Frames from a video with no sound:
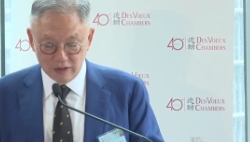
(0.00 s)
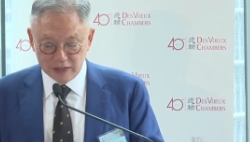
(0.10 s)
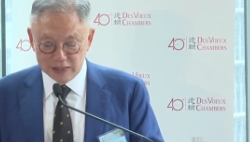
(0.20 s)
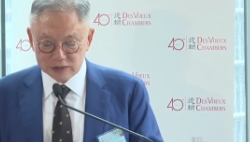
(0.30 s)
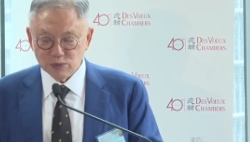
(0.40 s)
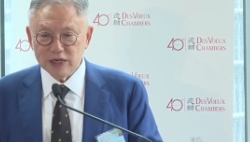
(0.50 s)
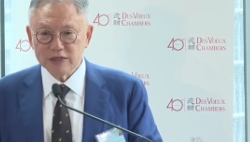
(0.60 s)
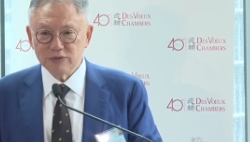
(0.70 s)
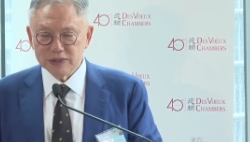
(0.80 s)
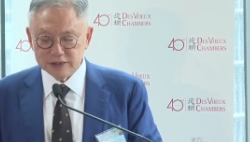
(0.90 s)
That is where
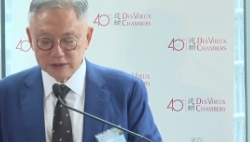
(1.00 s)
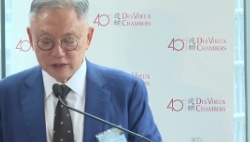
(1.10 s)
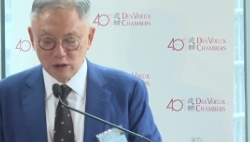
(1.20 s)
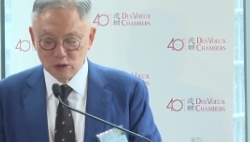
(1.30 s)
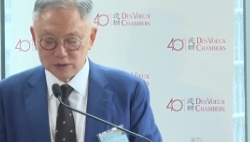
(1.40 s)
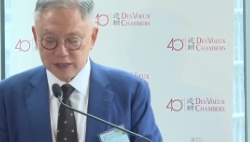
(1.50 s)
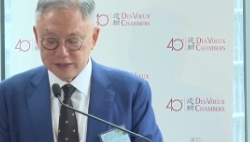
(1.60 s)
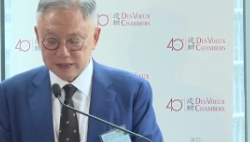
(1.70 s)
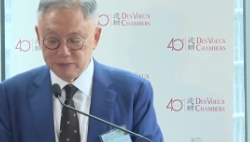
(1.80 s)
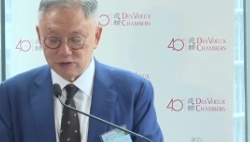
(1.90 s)
the written closing
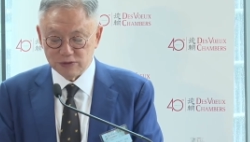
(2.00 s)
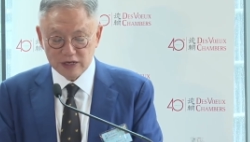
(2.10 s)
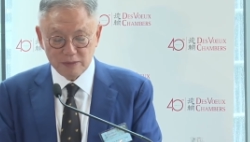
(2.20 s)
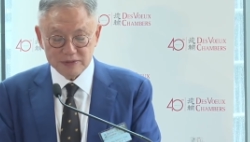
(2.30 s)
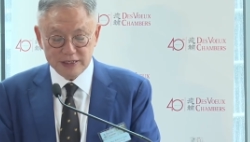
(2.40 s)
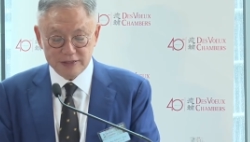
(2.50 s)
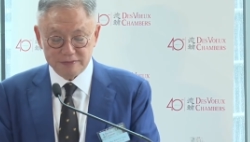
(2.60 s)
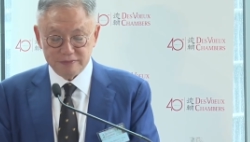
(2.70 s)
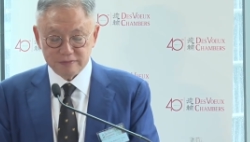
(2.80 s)
submission comes in.